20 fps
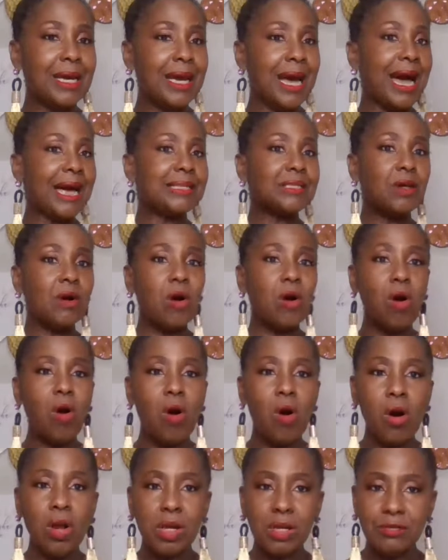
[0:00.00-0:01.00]
And
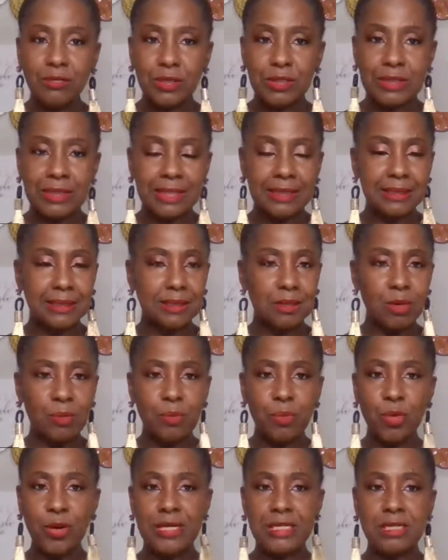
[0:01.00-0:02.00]
all of us at some
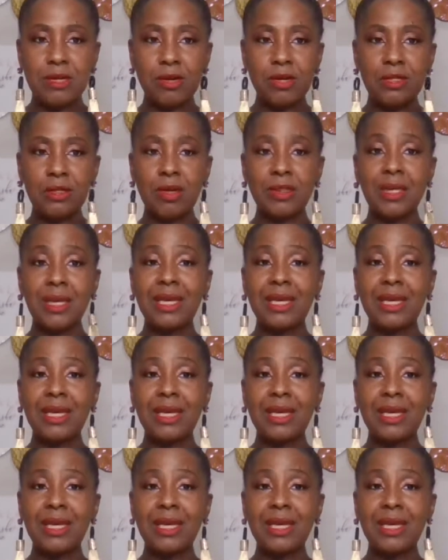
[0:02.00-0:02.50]
point or another,